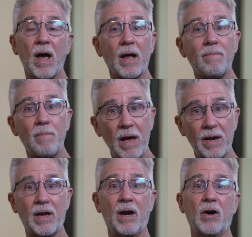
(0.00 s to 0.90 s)
and
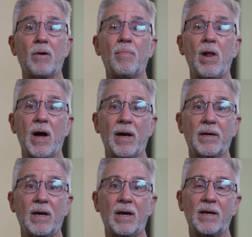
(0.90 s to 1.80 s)

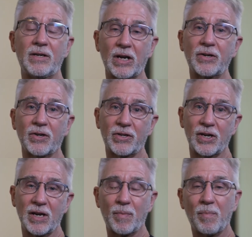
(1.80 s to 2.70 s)
Medicare-compliant dental
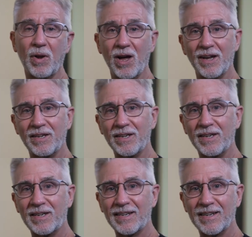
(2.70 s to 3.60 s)
sleep
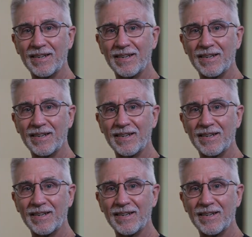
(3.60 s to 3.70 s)
appliances.